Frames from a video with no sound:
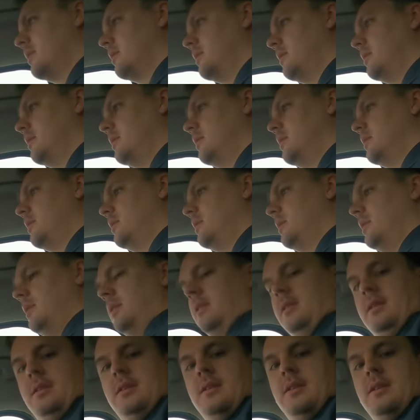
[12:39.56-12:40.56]

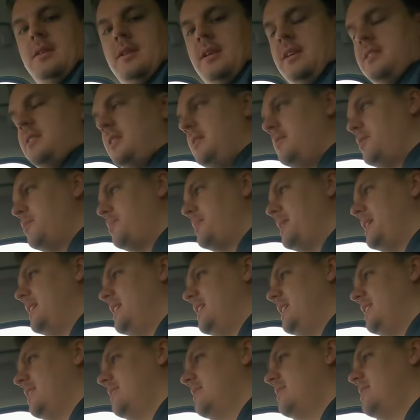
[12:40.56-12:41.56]
I seem to be in
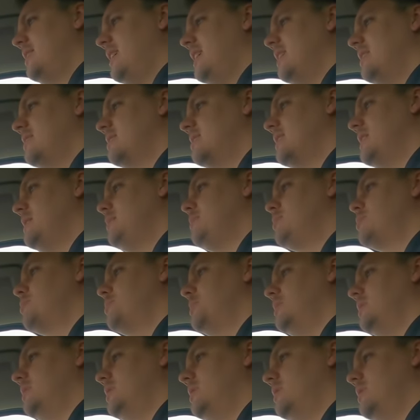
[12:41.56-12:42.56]
the exact same
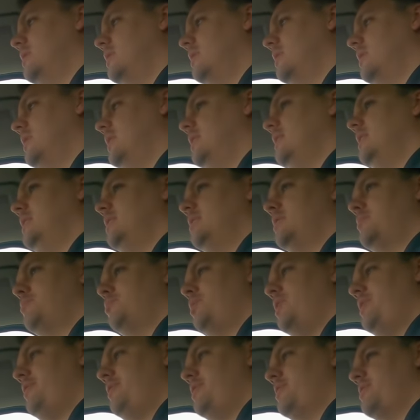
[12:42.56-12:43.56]
spot as the
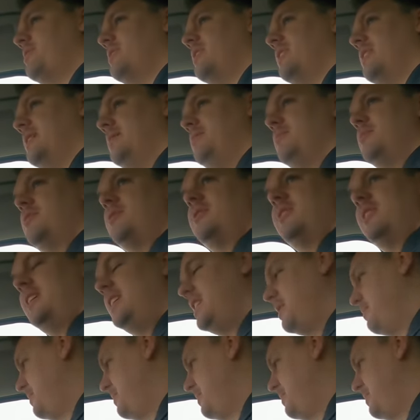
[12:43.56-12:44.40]
previous times, in